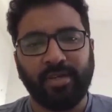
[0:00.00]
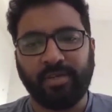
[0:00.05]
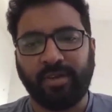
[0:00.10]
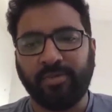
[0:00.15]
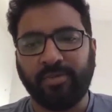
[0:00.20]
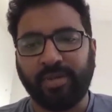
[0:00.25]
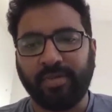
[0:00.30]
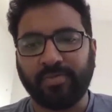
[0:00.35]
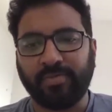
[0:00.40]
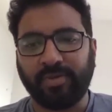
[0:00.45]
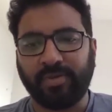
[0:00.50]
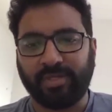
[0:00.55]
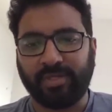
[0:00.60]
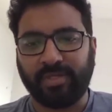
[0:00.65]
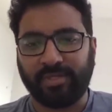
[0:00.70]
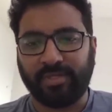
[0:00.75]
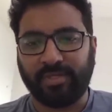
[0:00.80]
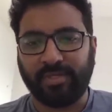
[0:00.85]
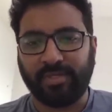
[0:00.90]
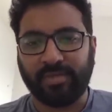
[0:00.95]
solving
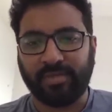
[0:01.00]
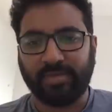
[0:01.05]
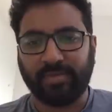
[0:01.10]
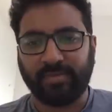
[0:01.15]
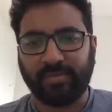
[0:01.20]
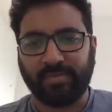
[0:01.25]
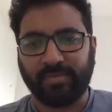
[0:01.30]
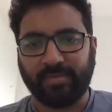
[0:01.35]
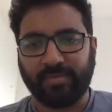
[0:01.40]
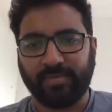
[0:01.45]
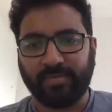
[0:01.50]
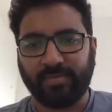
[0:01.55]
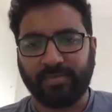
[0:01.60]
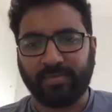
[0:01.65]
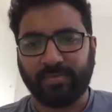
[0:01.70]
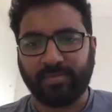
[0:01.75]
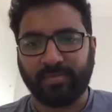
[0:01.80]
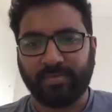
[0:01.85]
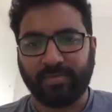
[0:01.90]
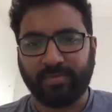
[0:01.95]
prelims questions.
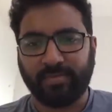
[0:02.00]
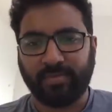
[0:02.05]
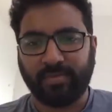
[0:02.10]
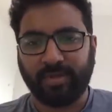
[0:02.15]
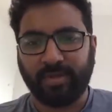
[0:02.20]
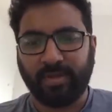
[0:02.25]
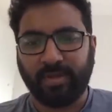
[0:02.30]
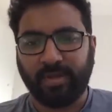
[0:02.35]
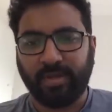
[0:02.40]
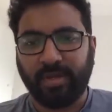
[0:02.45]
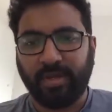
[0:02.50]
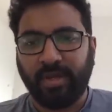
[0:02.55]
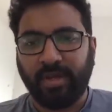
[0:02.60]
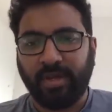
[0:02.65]
Uh,